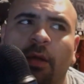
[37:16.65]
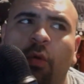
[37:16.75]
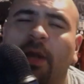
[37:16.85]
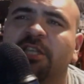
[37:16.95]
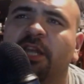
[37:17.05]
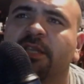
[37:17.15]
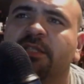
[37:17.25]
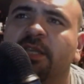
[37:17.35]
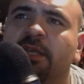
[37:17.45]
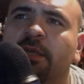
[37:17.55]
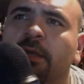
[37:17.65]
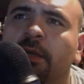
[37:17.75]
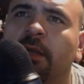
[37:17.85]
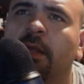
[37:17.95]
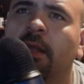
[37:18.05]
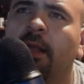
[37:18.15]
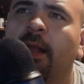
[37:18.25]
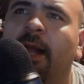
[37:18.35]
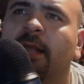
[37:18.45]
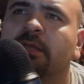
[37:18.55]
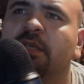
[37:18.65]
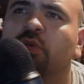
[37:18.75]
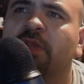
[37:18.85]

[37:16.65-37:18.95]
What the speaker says: watch NXT. I'll see what they